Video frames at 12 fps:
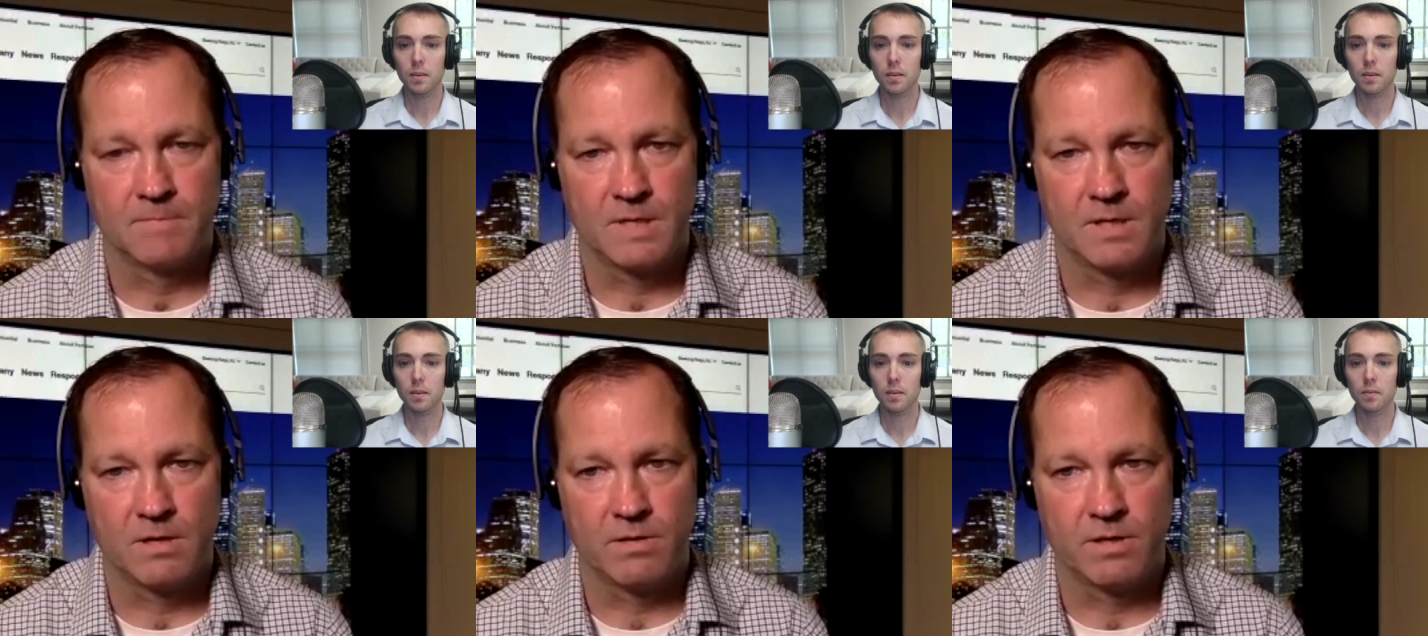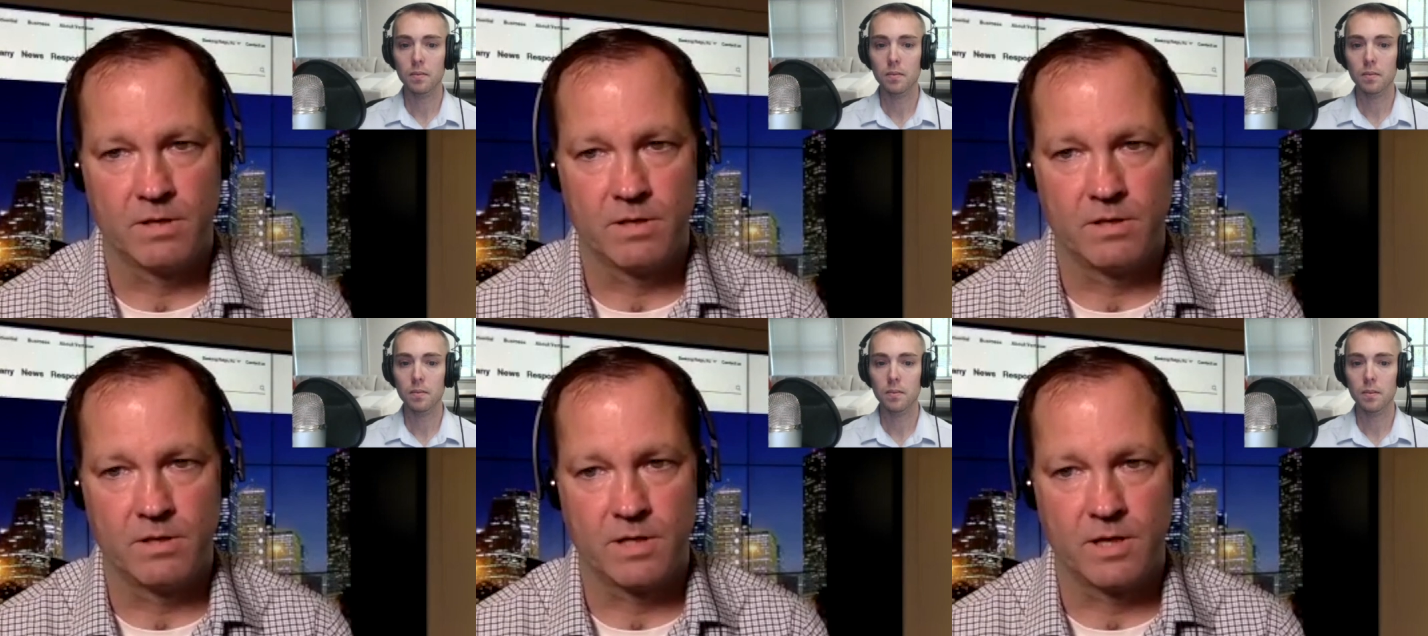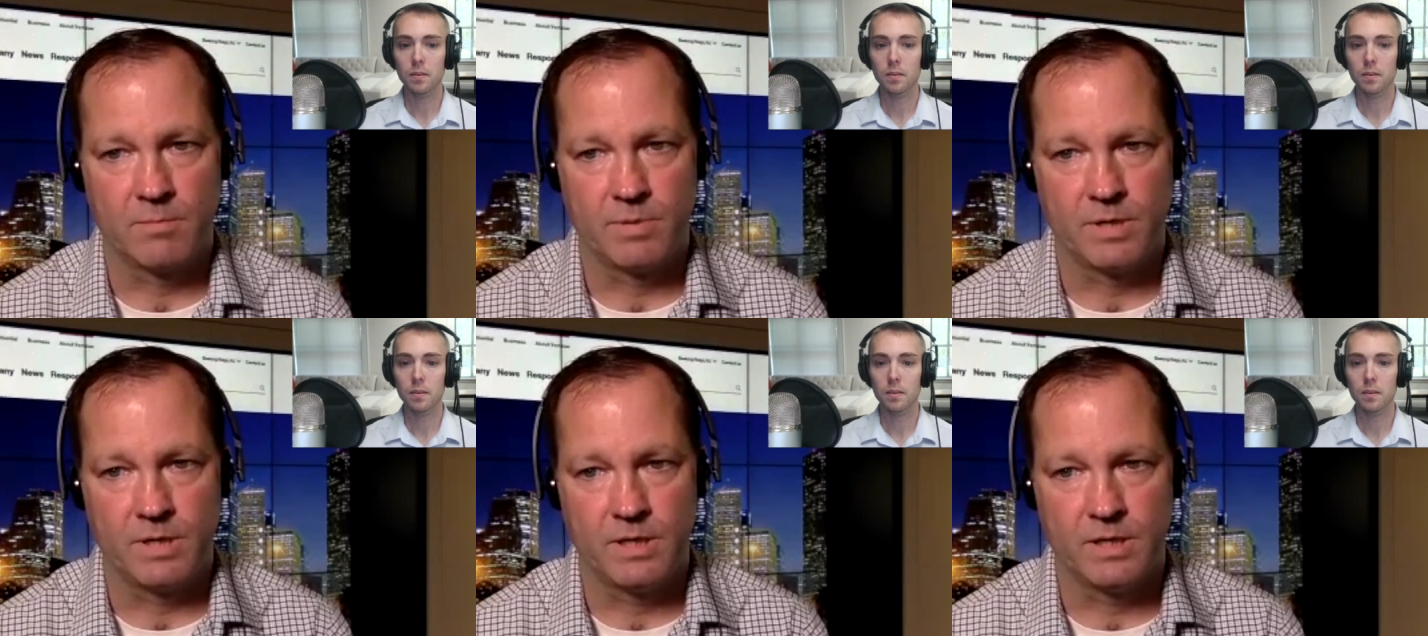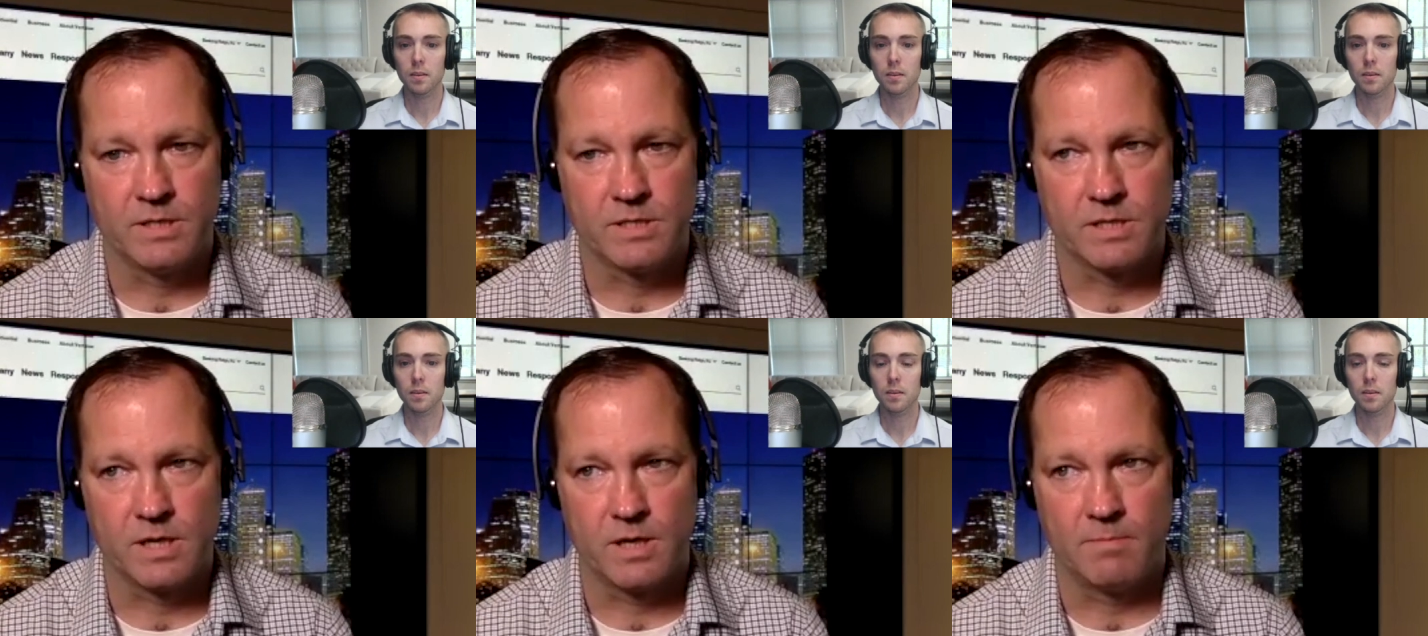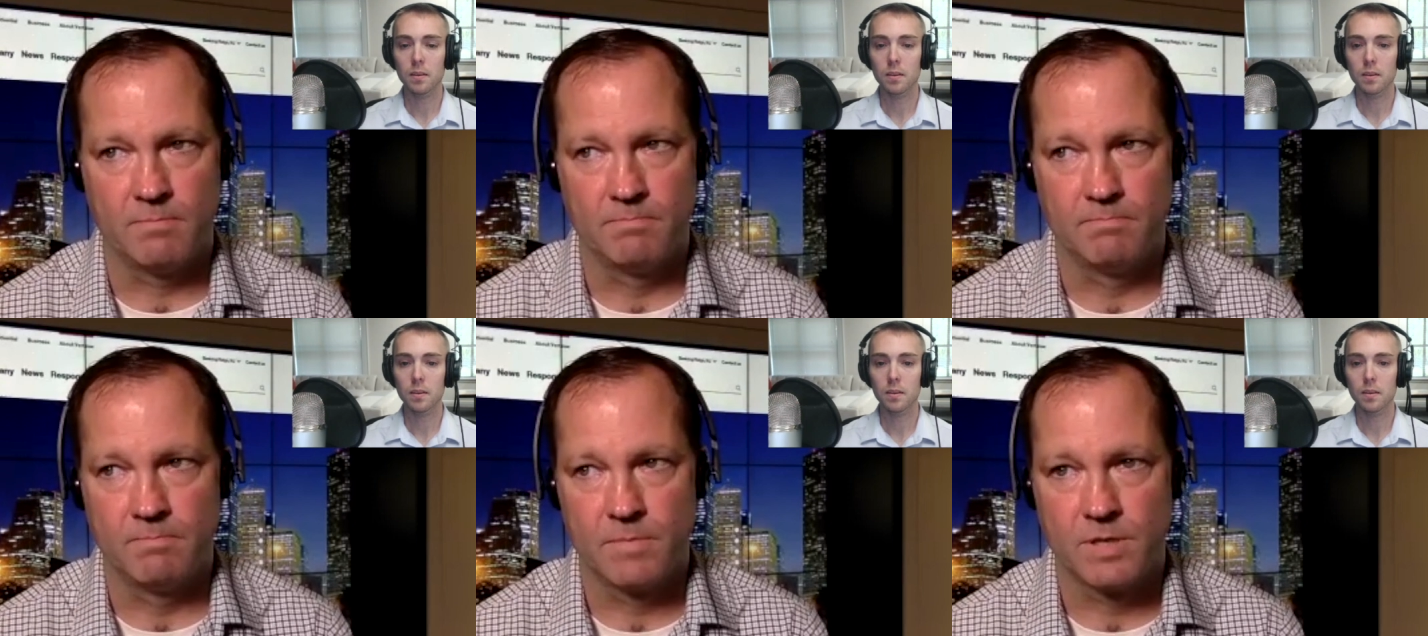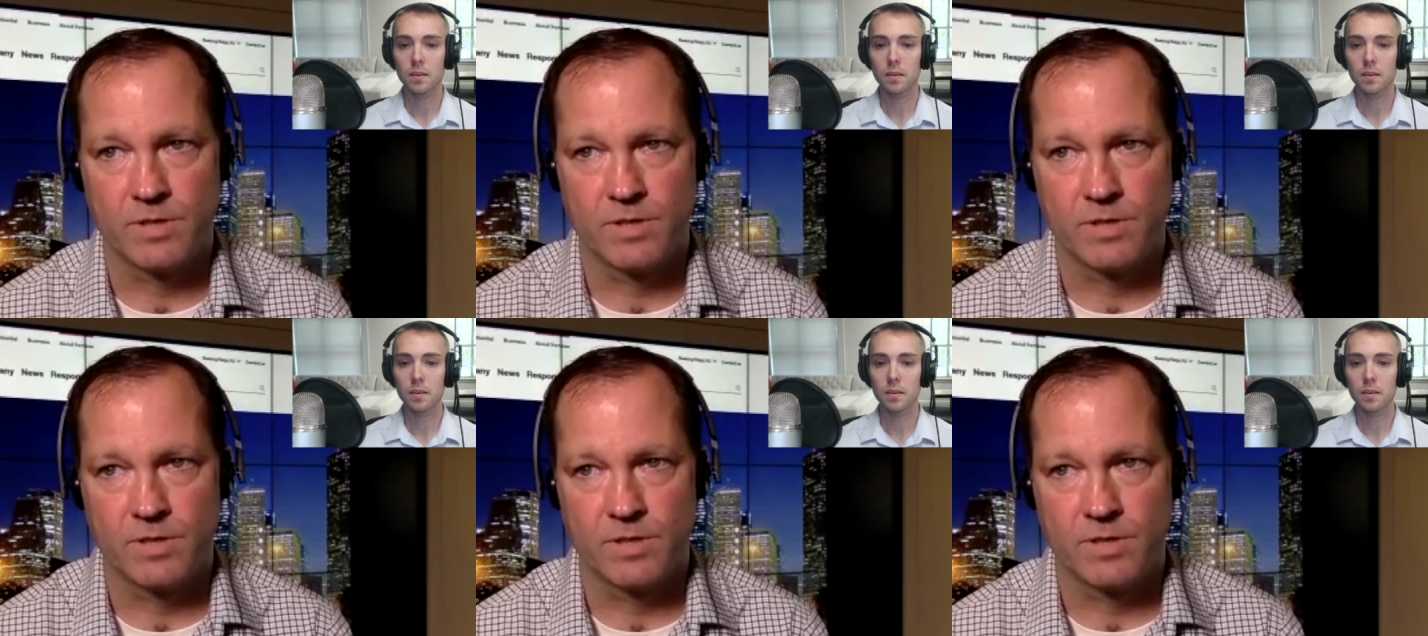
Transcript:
Speaker 1: you know, the, the company has um,